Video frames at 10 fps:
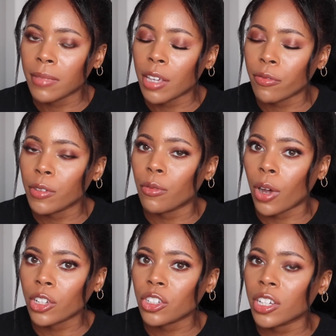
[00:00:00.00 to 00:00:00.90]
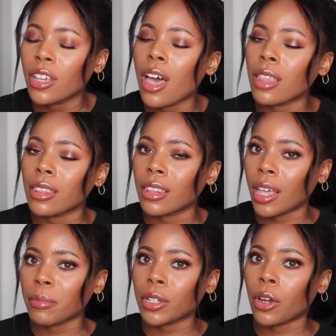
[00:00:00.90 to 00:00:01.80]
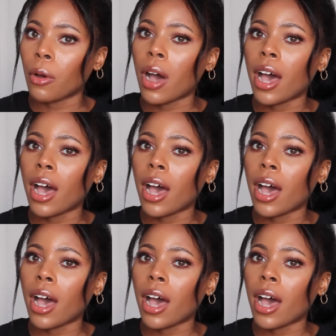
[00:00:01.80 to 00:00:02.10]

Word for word: If you've watched it, let me know.